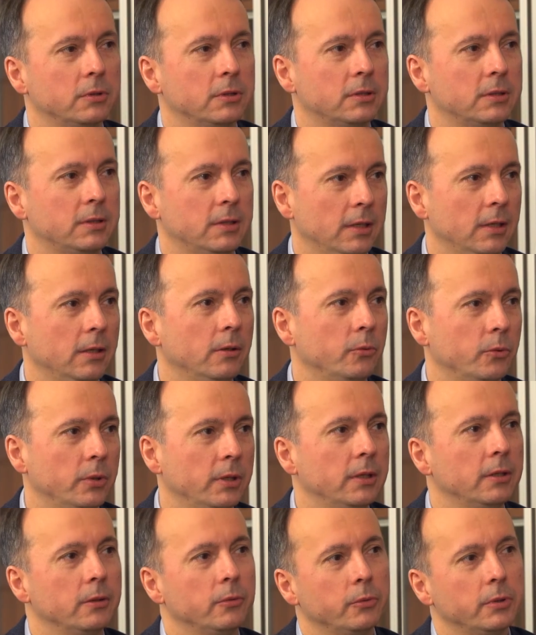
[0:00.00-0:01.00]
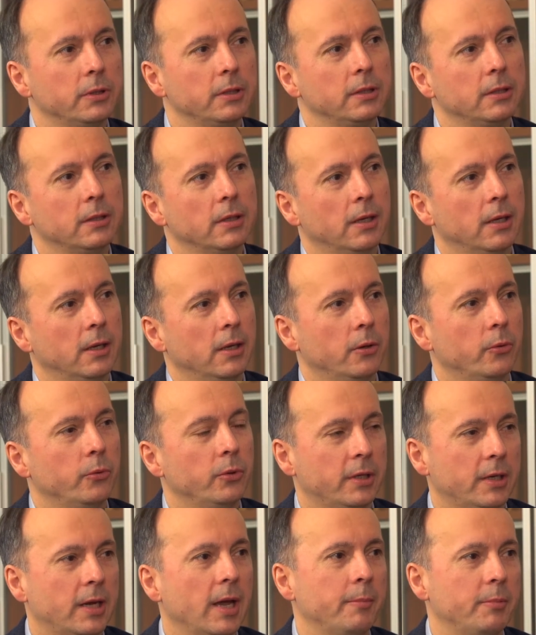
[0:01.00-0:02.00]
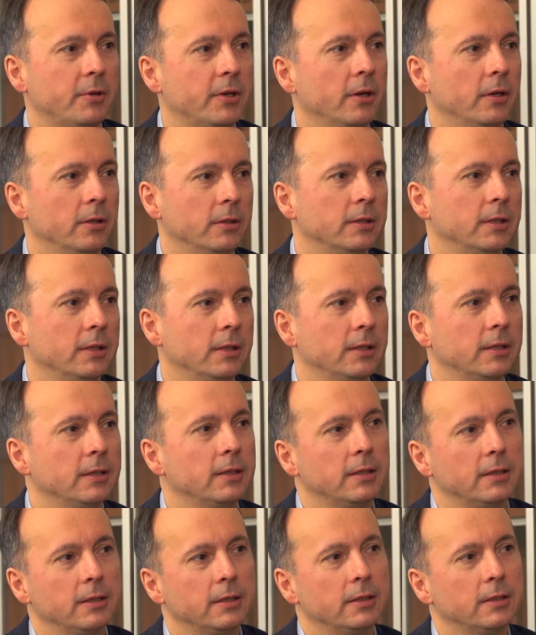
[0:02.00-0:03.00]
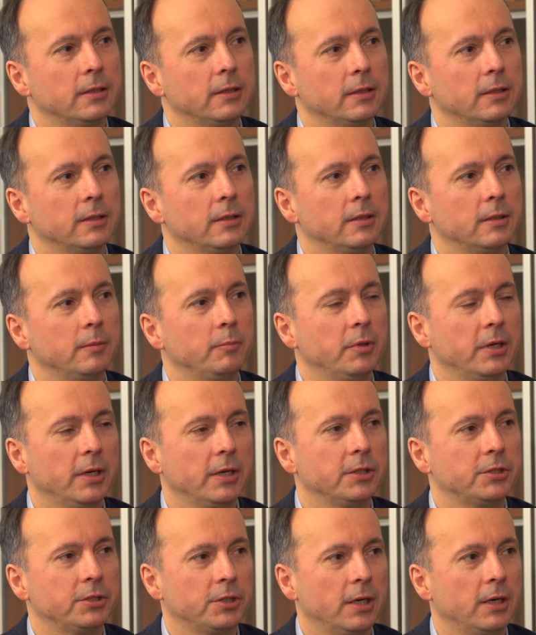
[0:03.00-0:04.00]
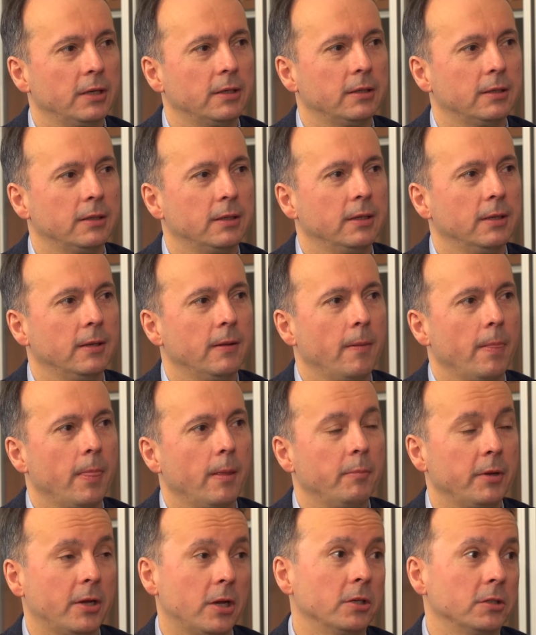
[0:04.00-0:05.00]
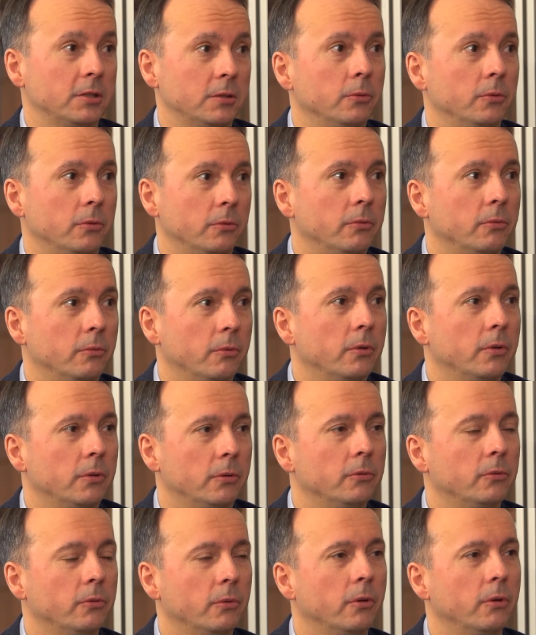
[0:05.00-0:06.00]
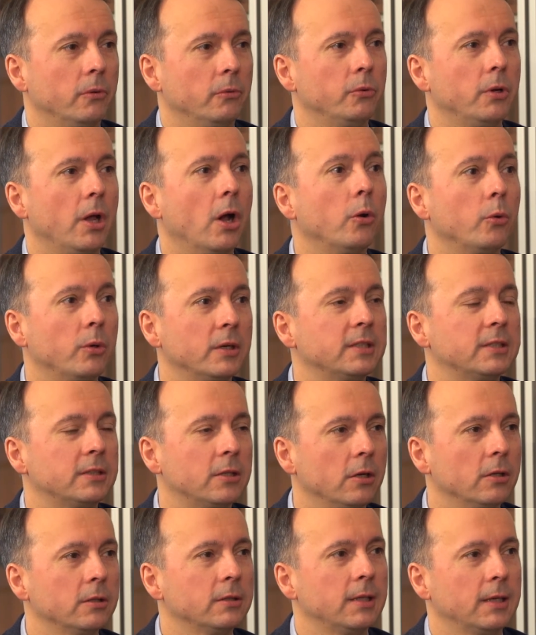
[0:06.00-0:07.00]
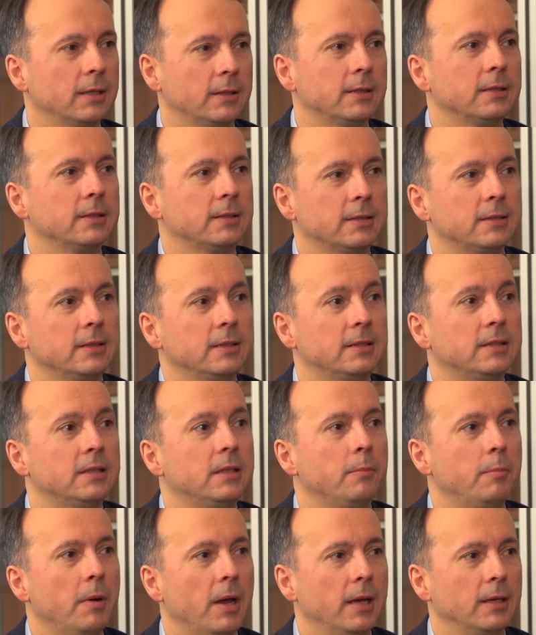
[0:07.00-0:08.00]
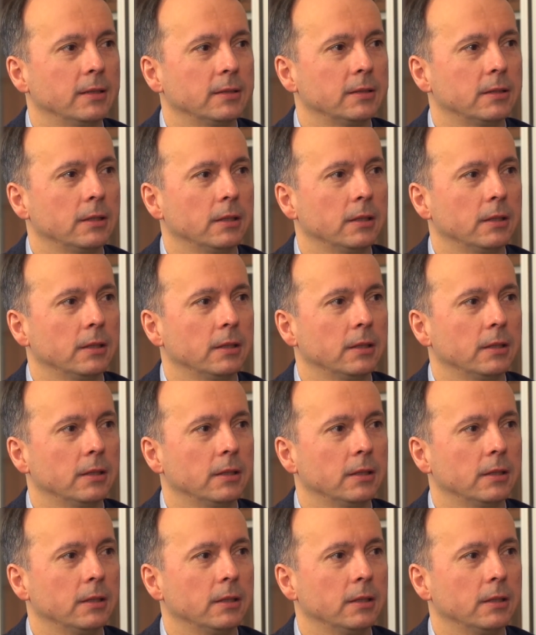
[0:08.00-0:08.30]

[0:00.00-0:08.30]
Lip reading: still we kept on the BHR. Yeah. Because we always thought that it's the best,